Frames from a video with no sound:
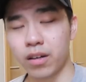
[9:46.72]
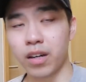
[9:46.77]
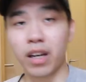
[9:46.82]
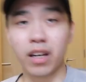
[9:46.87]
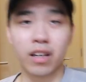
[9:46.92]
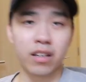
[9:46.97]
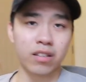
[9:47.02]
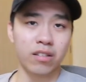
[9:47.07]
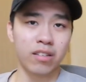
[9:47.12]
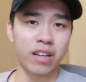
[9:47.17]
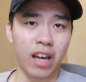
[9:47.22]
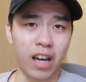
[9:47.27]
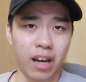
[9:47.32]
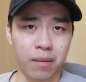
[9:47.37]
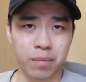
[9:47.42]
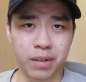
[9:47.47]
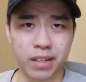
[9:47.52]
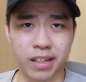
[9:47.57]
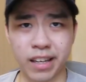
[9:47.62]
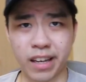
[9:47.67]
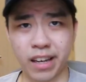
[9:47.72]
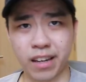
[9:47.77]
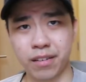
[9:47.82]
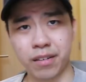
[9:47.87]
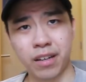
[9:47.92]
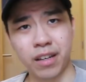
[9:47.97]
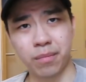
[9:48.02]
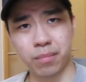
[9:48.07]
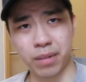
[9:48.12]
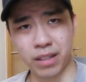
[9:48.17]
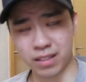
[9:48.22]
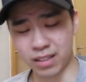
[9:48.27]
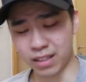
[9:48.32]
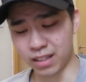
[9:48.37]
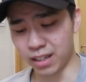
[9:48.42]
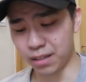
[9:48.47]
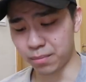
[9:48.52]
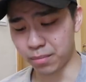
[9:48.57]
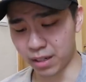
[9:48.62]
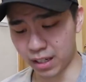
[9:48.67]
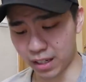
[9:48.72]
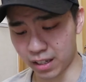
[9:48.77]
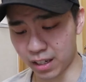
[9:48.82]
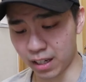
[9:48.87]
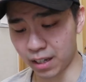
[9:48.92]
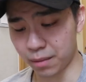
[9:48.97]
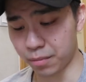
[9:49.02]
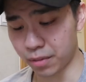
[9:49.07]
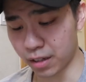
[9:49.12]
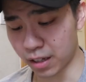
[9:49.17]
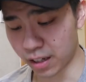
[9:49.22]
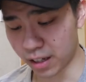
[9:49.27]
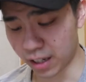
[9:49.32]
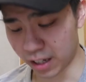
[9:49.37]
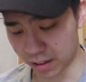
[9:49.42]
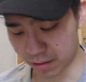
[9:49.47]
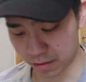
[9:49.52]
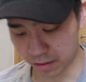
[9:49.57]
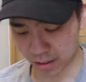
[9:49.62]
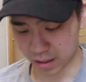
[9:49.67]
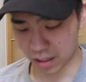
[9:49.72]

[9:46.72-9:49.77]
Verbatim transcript: Okay, so that happened again. Basically, my clip got,